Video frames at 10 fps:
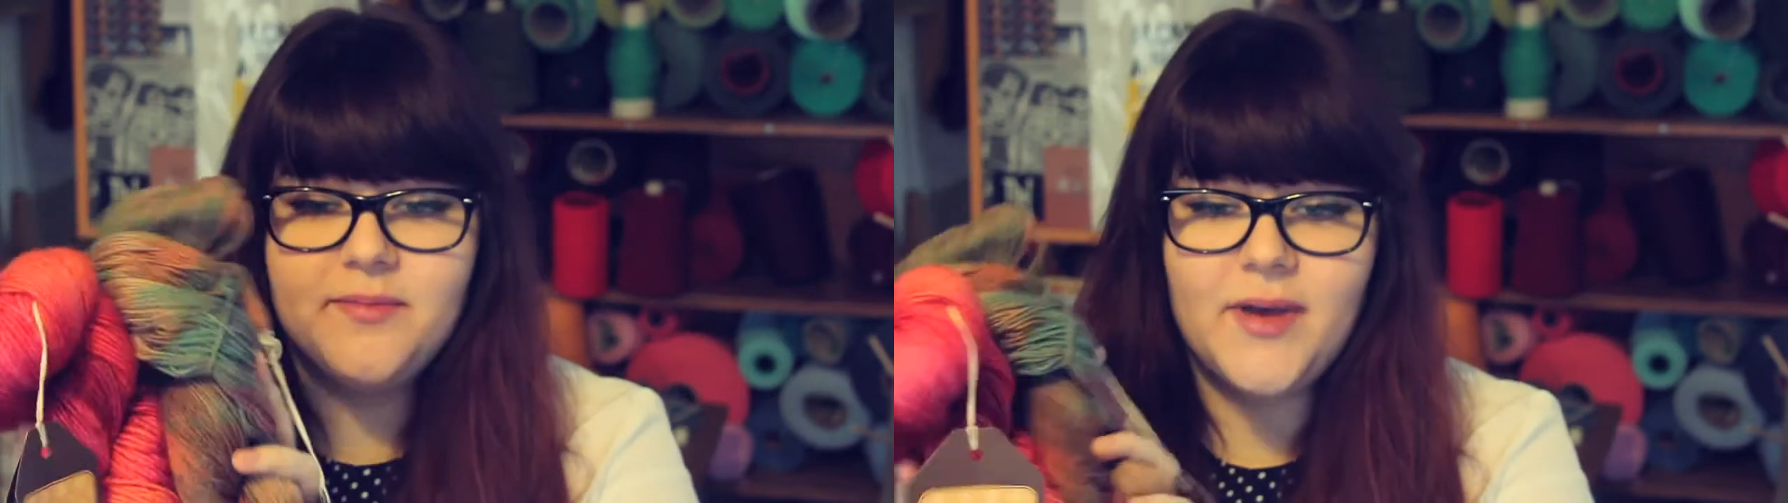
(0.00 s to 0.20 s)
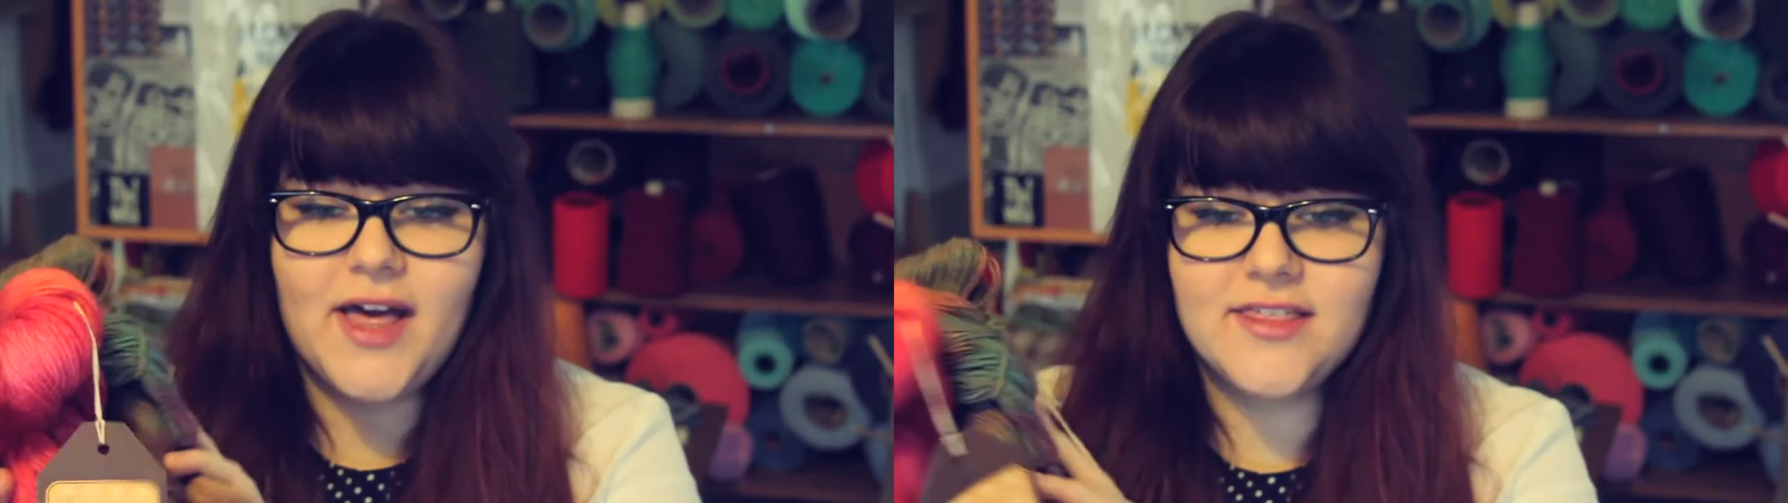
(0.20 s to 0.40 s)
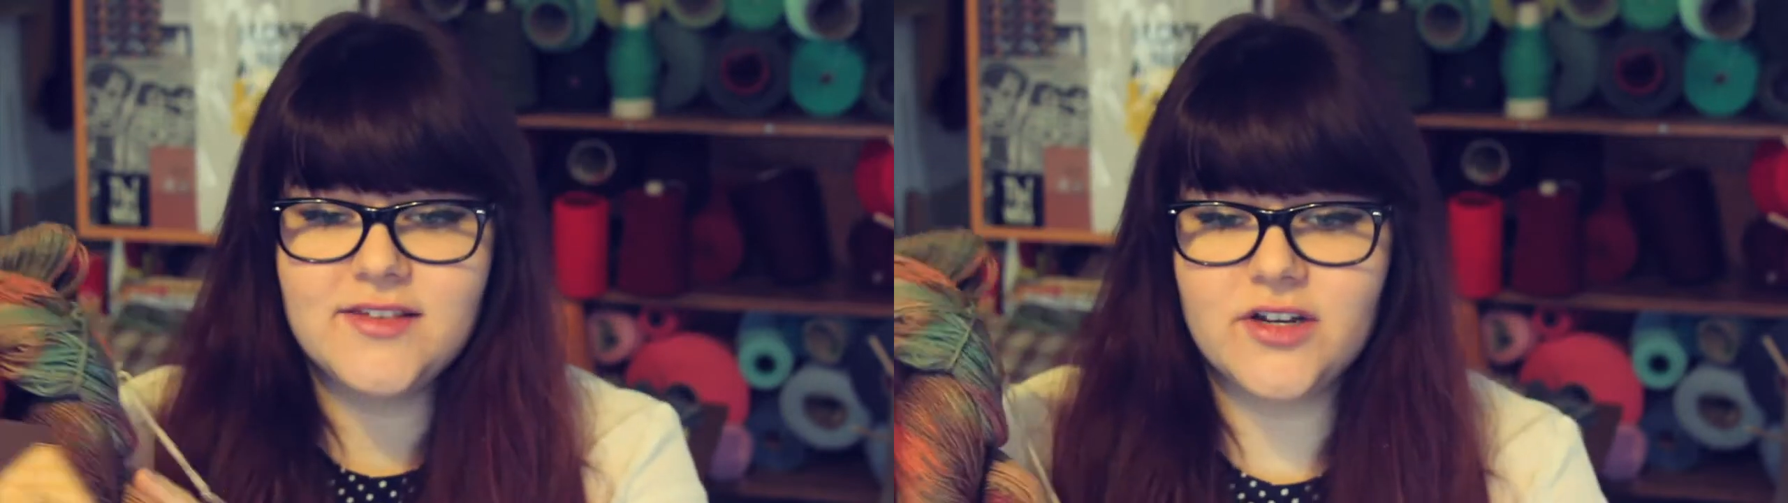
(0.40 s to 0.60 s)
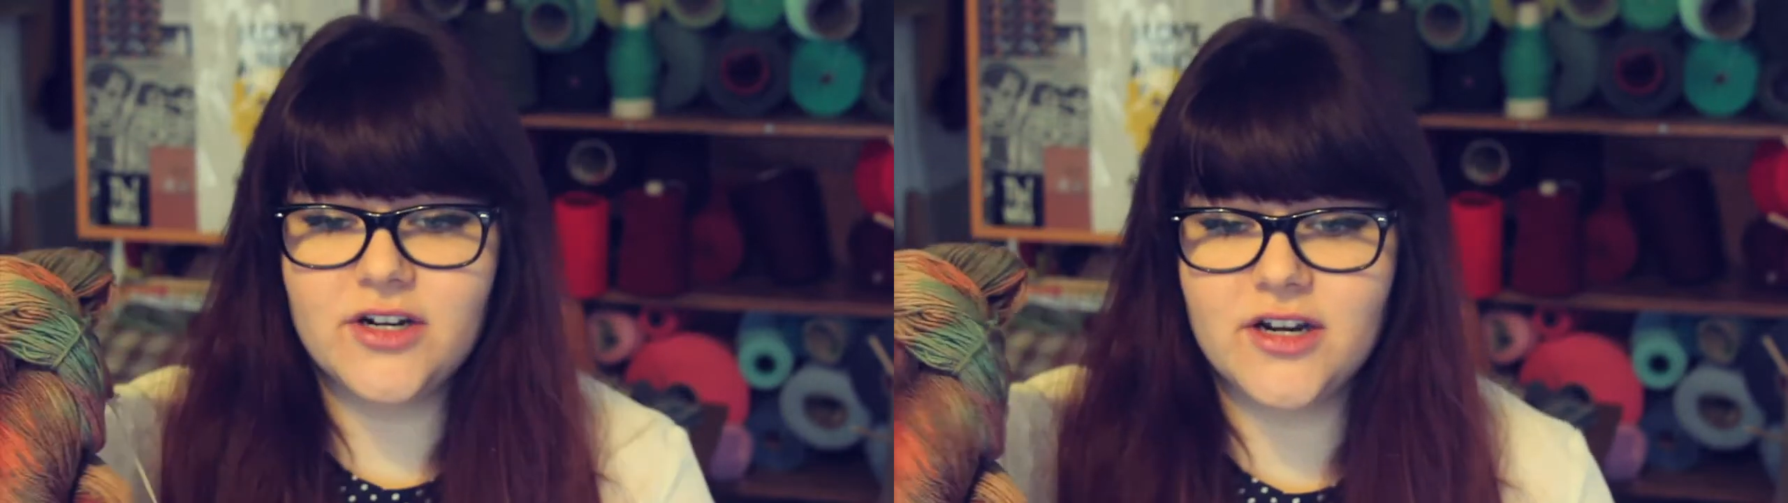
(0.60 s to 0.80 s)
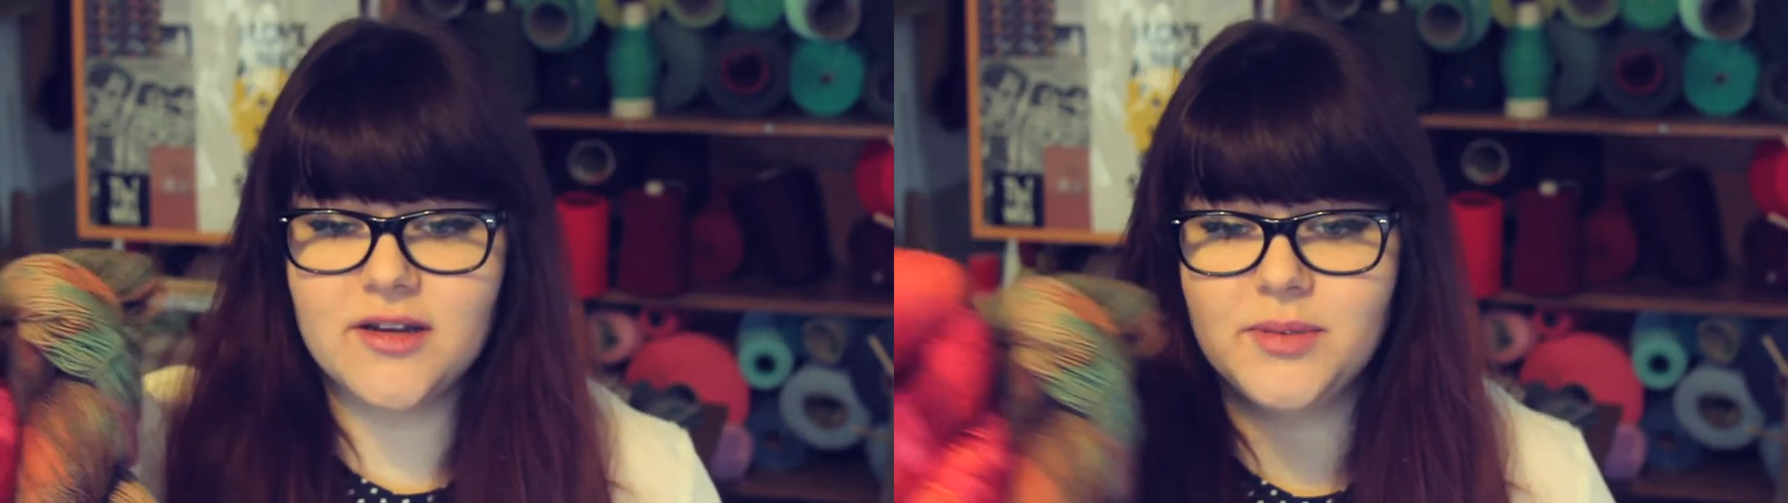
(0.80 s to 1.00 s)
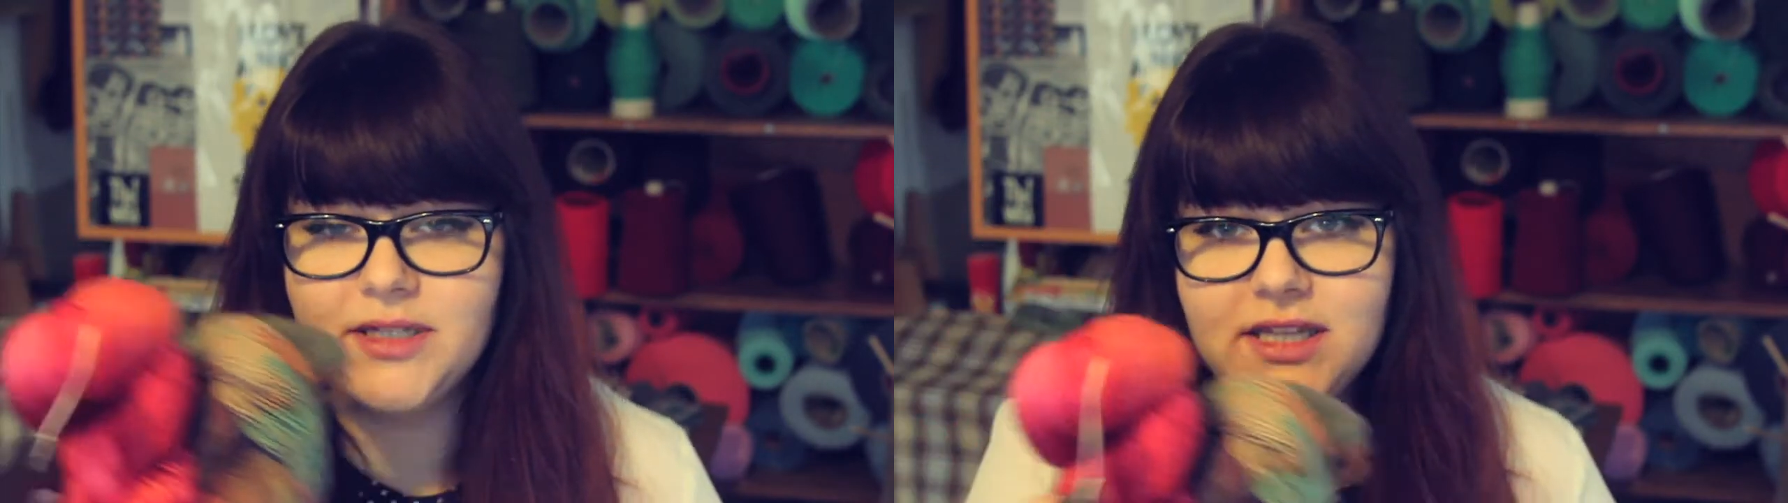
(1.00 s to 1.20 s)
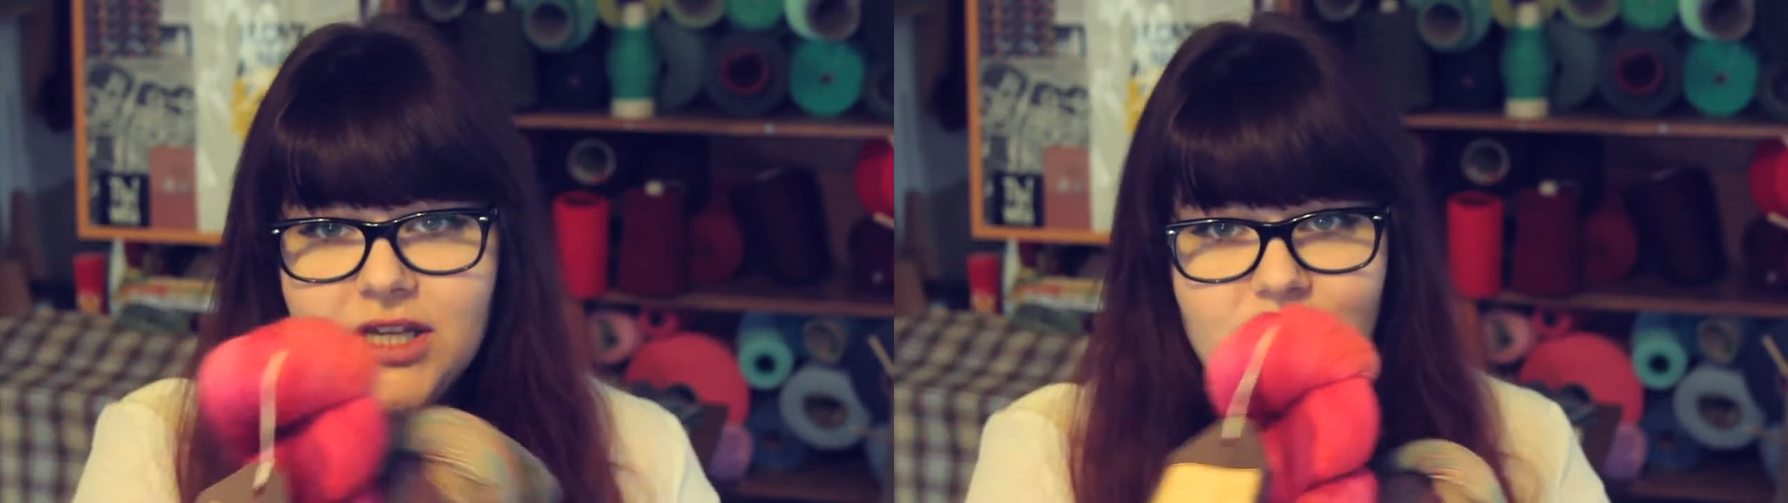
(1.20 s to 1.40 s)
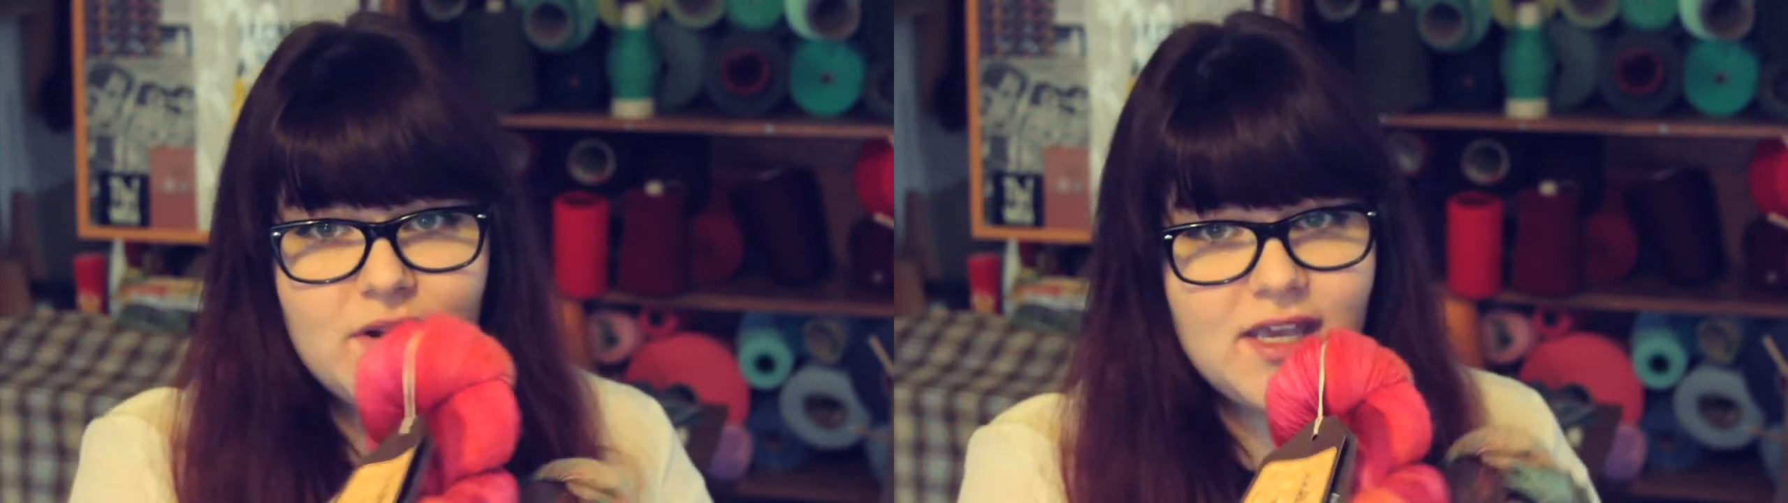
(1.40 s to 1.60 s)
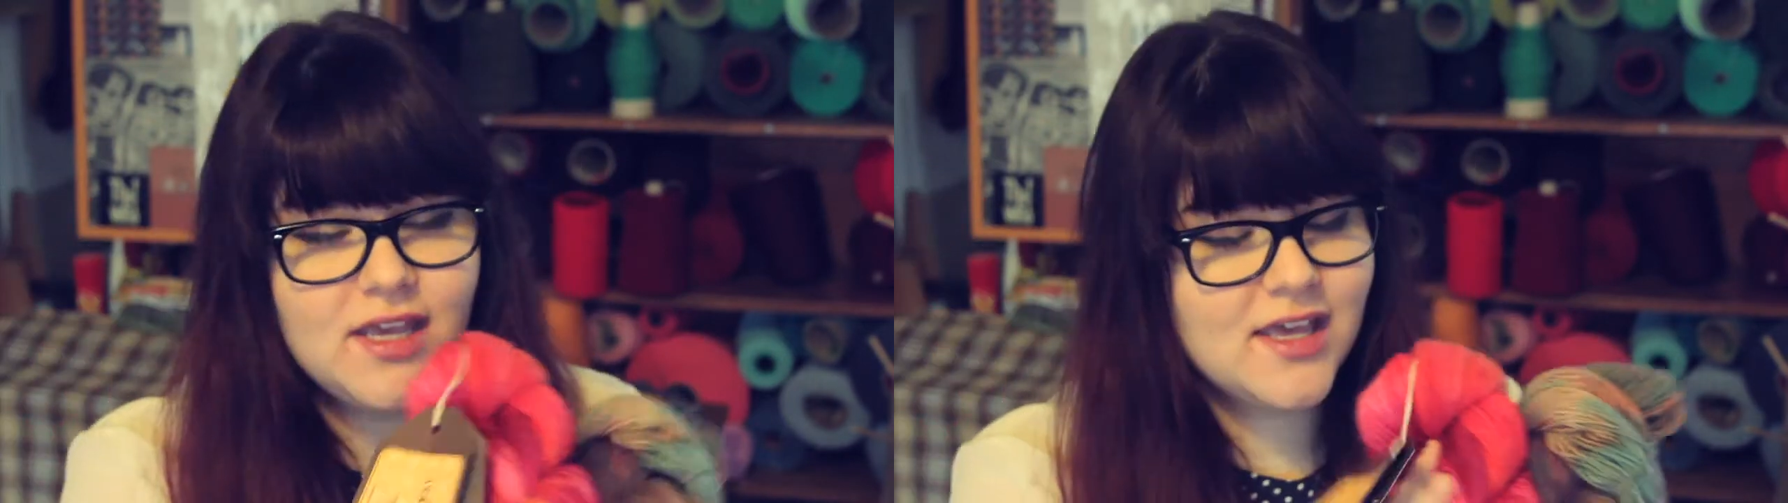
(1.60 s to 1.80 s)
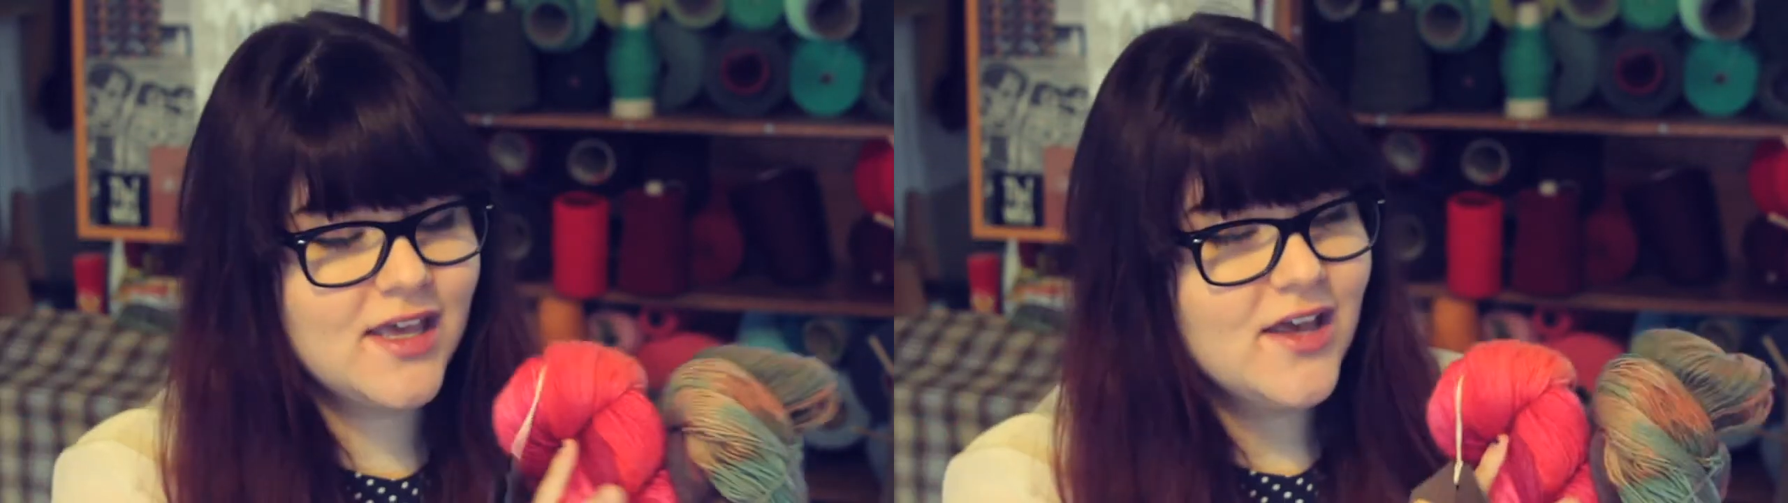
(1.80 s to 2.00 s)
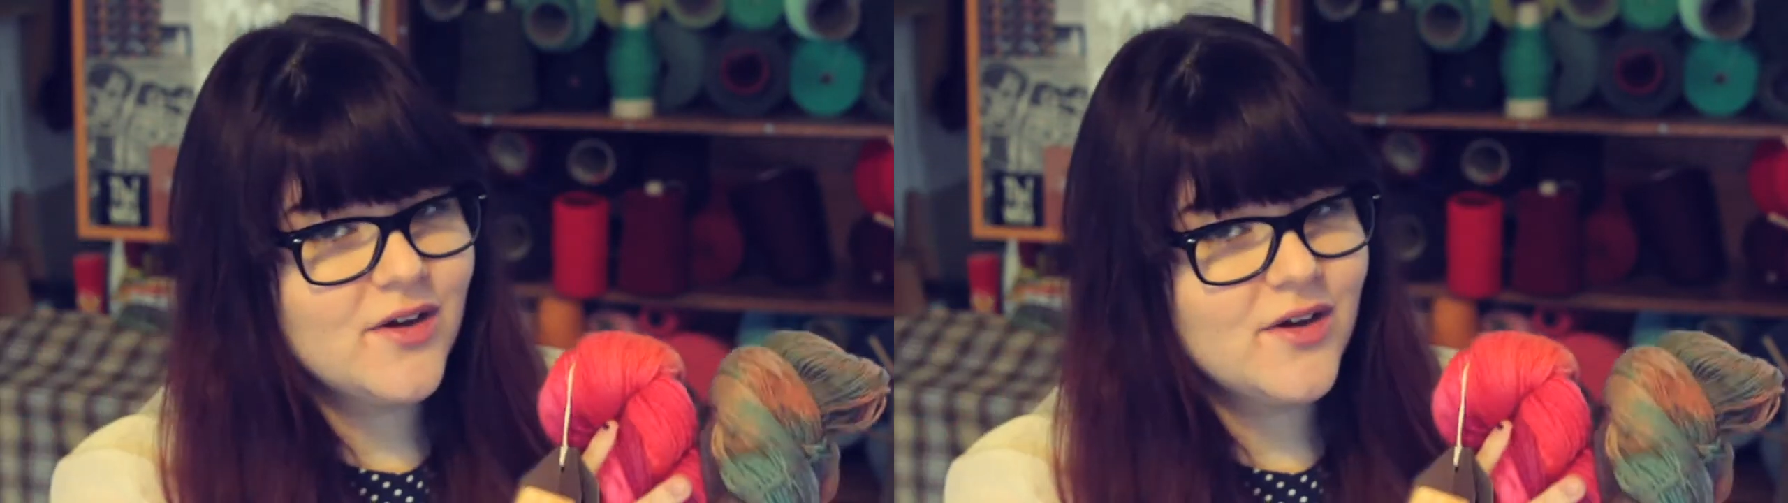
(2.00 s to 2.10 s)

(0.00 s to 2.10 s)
baths are completely unique,